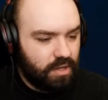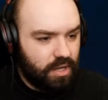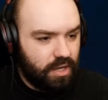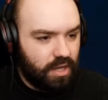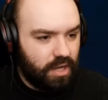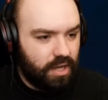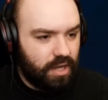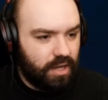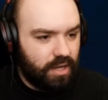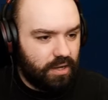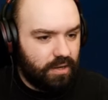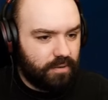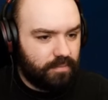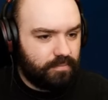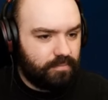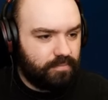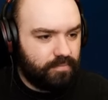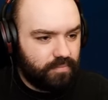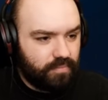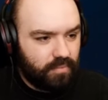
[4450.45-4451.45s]

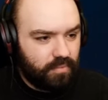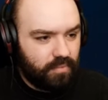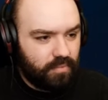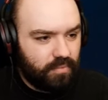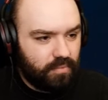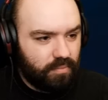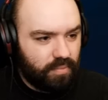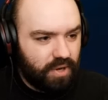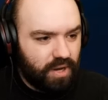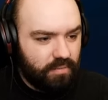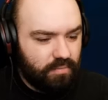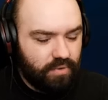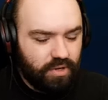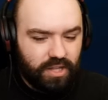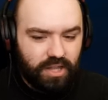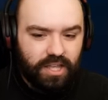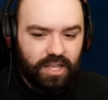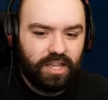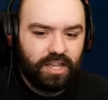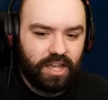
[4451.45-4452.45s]
Um, but I'm
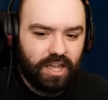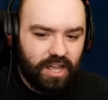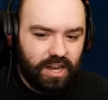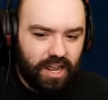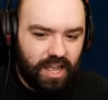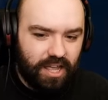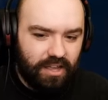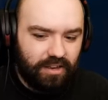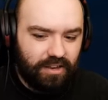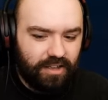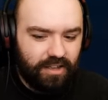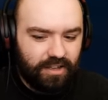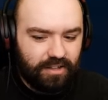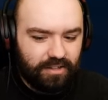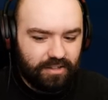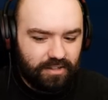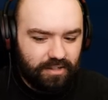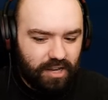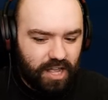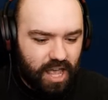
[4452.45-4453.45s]
really kind of
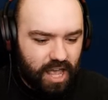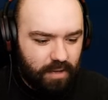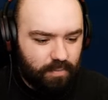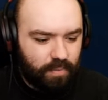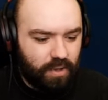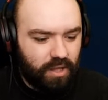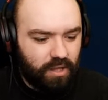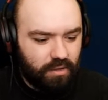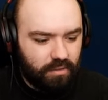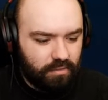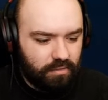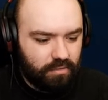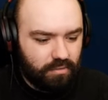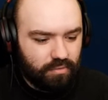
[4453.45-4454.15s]
happy